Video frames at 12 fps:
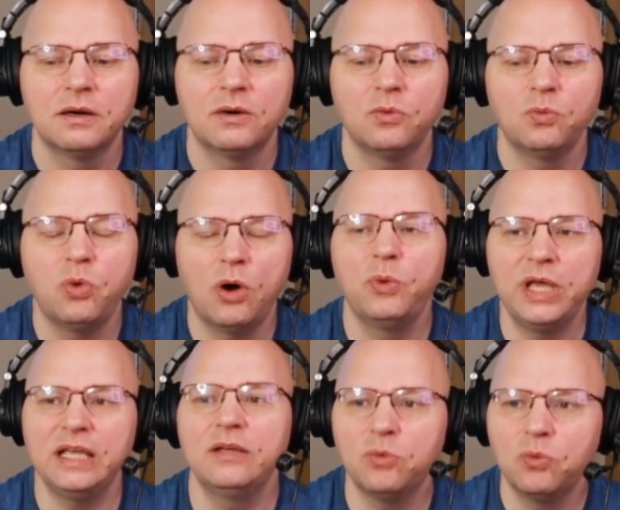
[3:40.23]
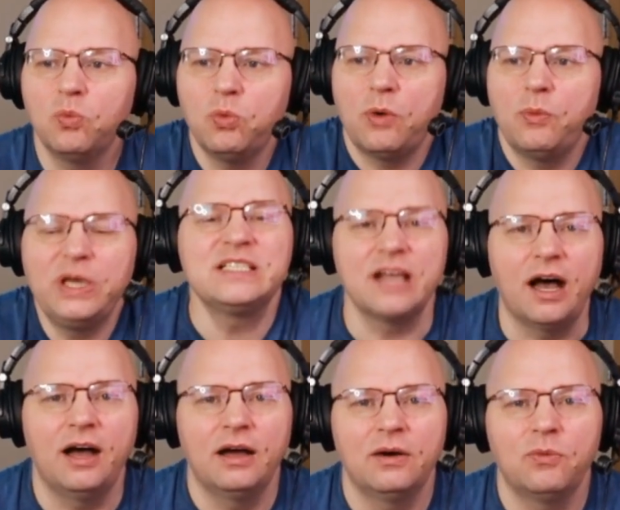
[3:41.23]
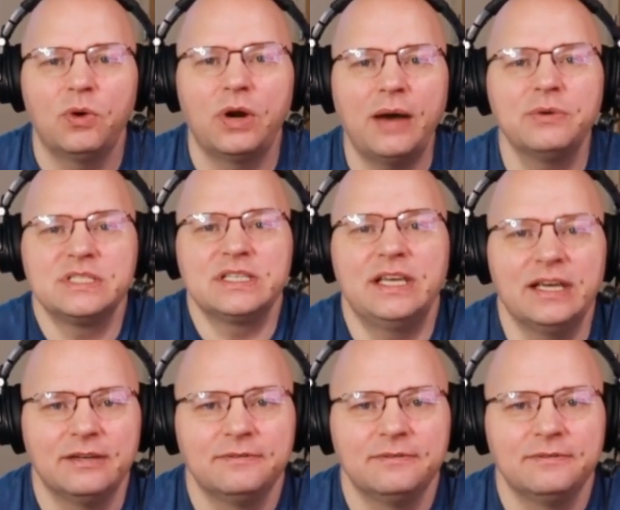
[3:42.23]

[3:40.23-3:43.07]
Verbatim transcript: what we what we saw when I was a kid.